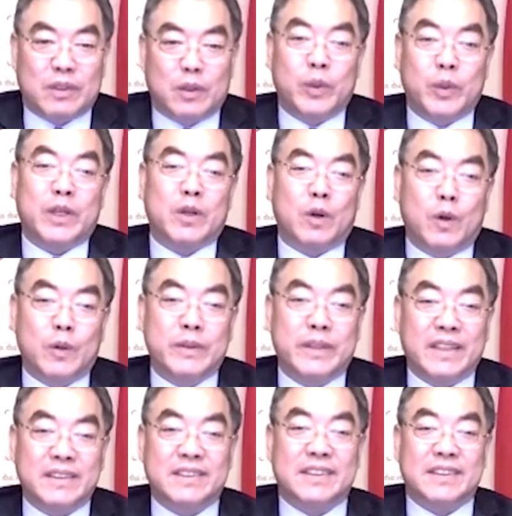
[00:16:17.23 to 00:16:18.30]
We call
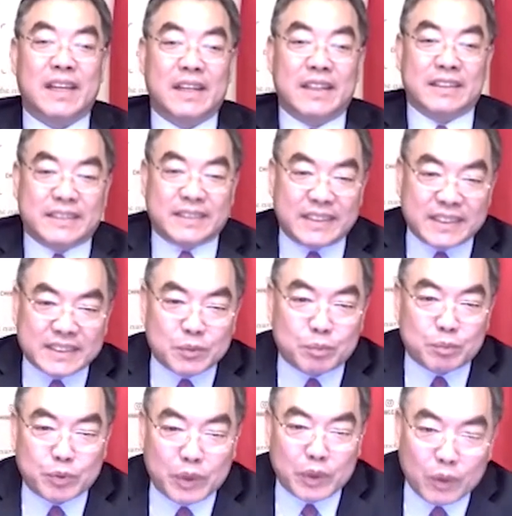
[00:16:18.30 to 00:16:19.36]
that 6
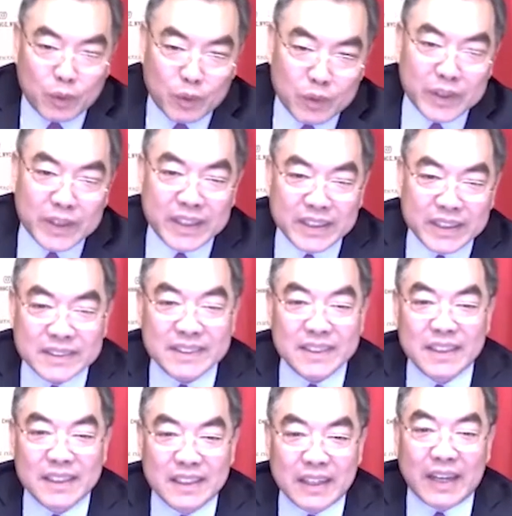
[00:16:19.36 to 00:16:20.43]
priorities
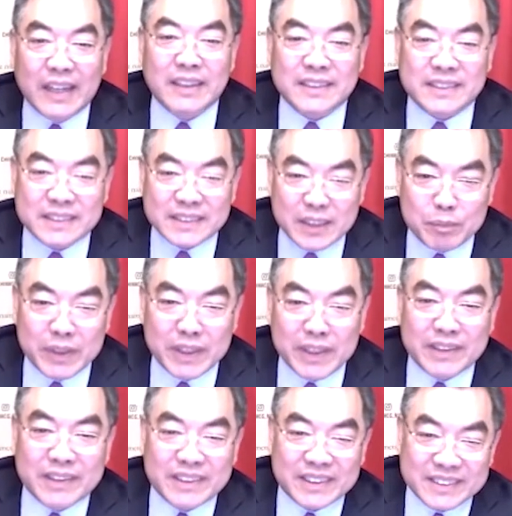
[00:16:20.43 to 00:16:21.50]
and
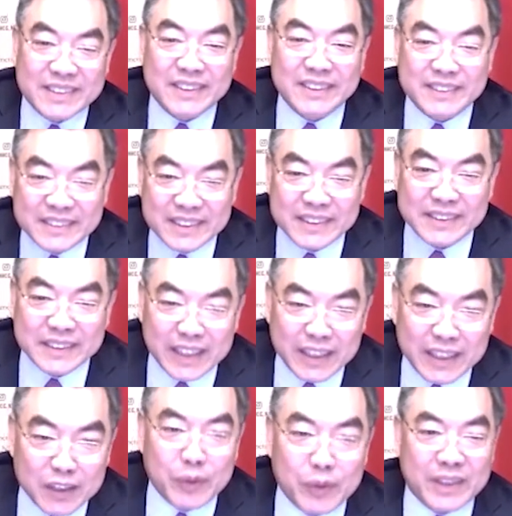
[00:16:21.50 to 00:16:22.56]
stabilities in 6
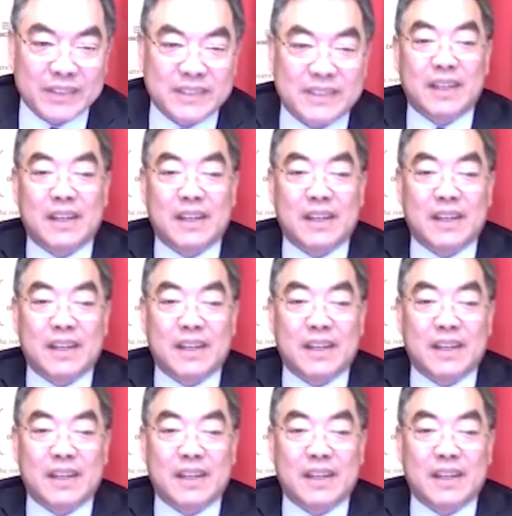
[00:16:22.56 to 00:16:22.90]
areas.